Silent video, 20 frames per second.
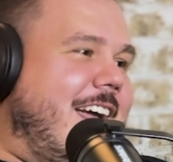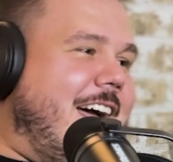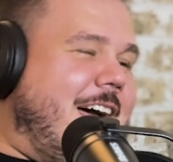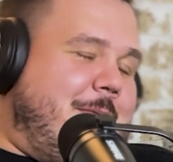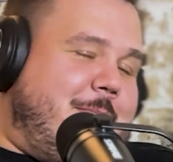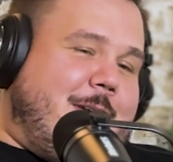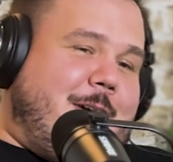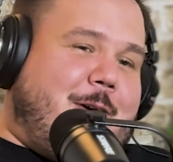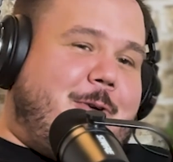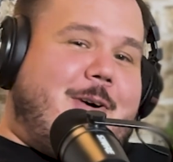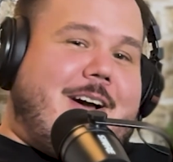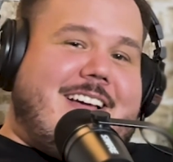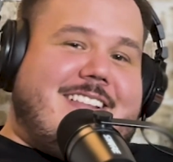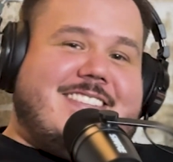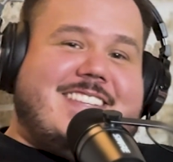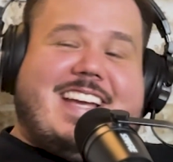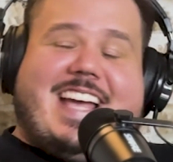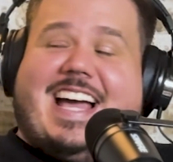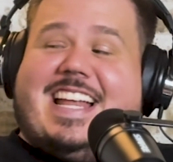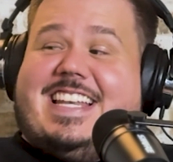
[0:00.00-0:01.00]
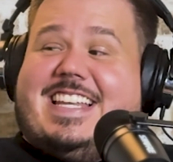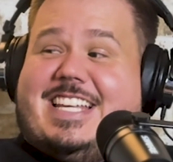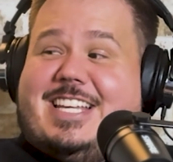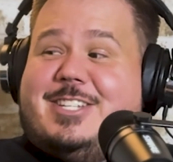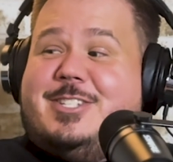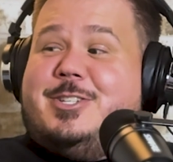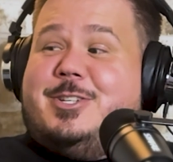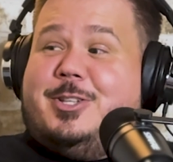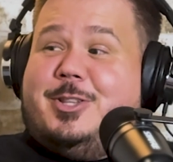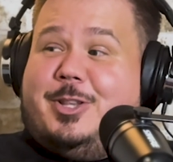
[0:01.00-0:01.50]
I'm going to go ahead and say I
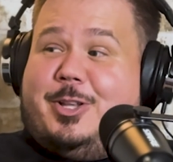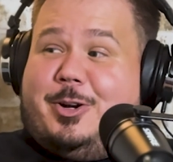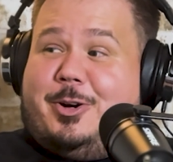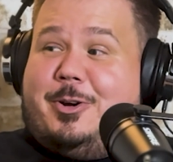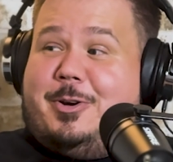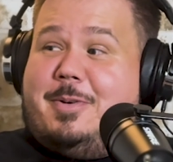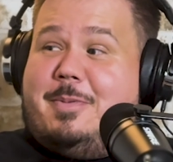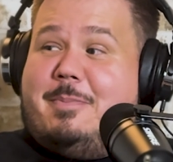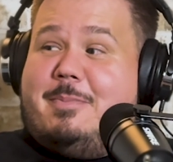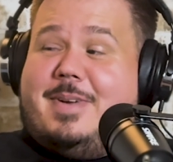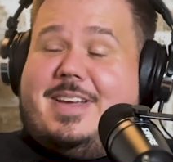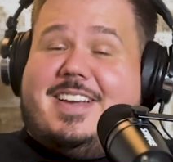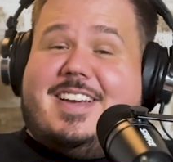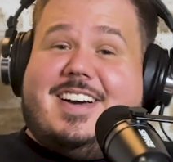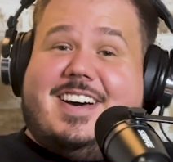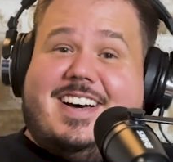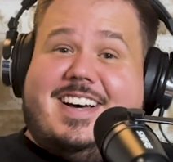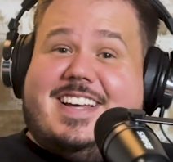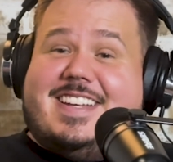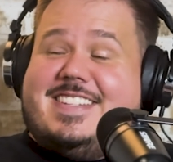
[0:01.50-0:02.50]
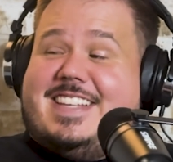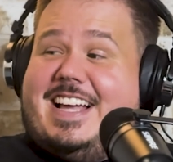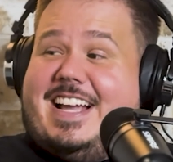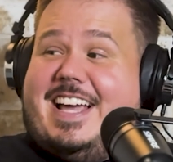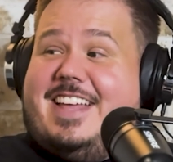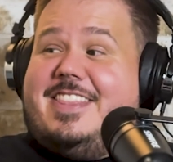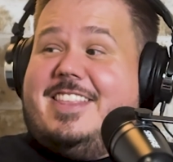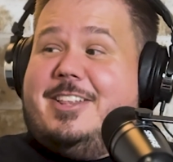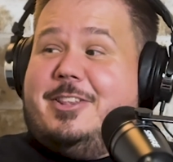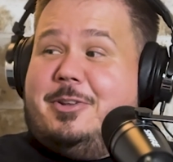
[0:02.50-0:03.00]
need to learn because I
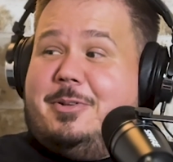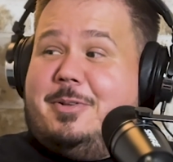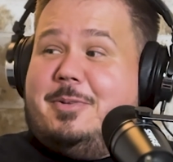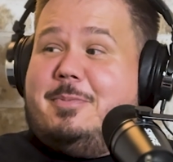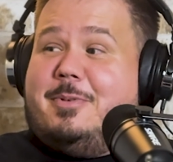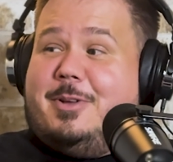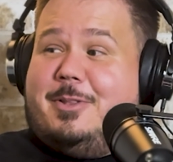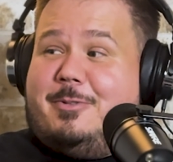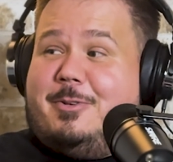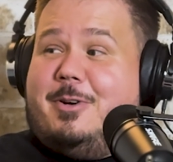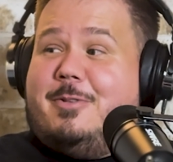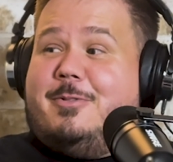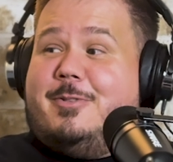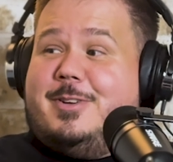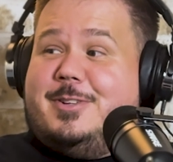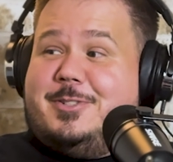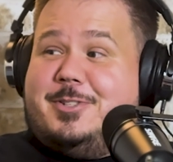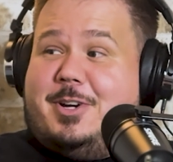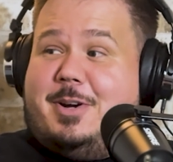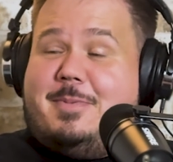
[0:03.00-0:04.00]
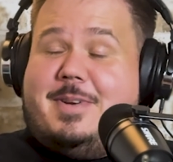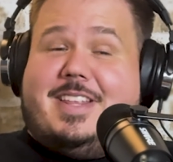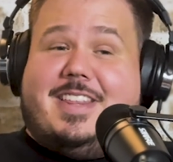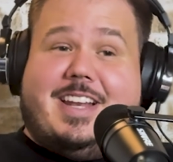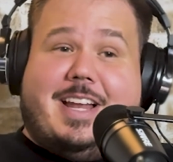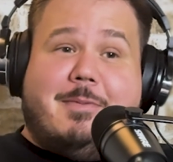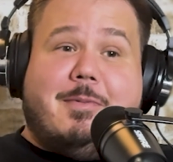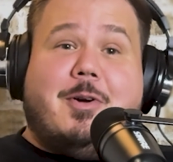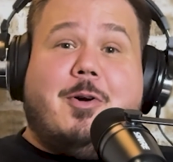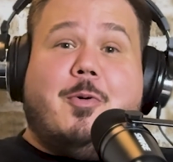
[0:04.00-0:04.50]
got that little brother over in Germany
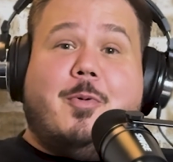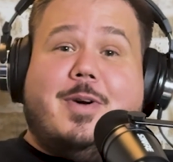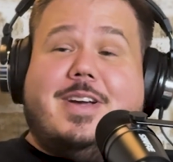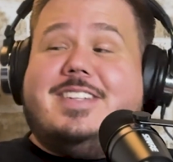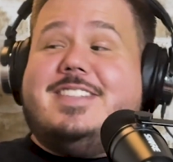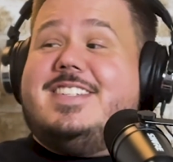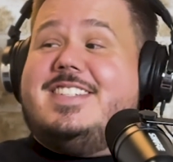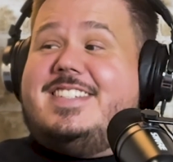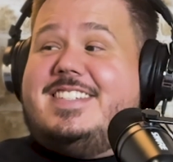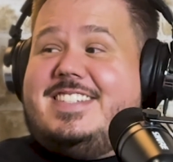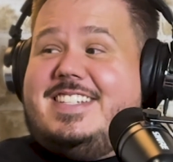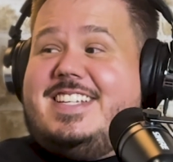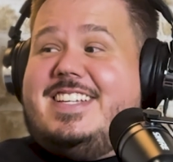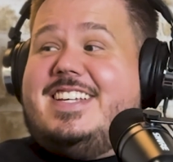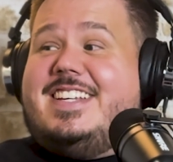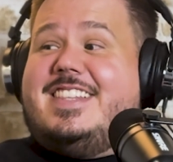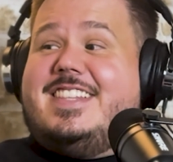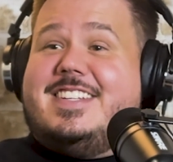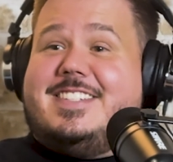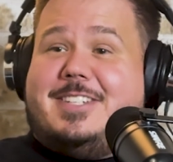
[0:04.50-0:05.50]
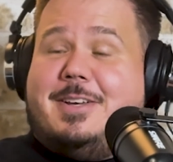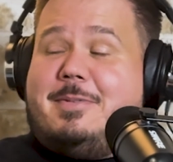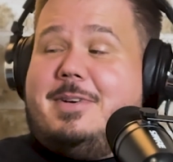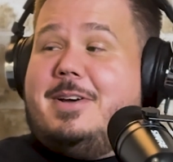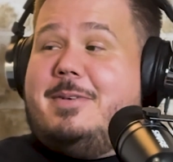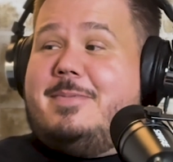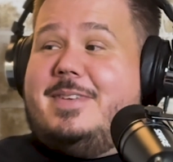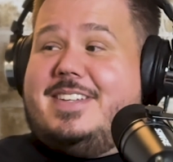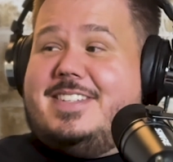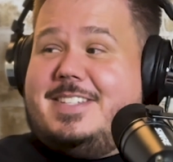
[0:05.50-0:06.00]
that I'm going to see this
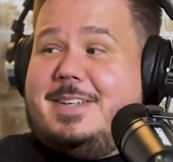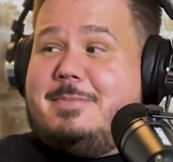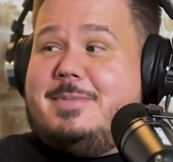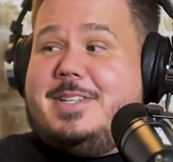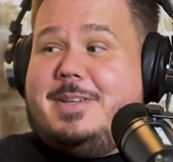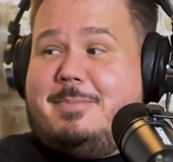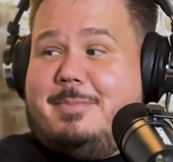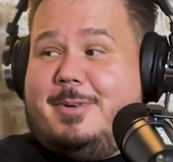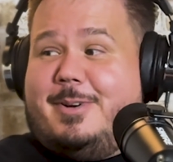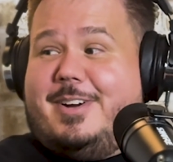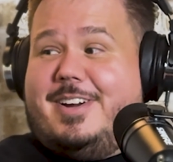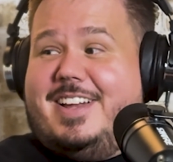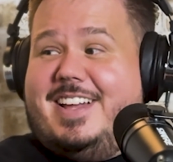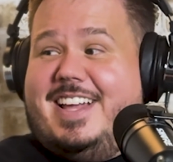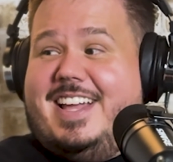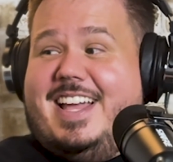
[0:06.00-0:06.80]
upcoming September.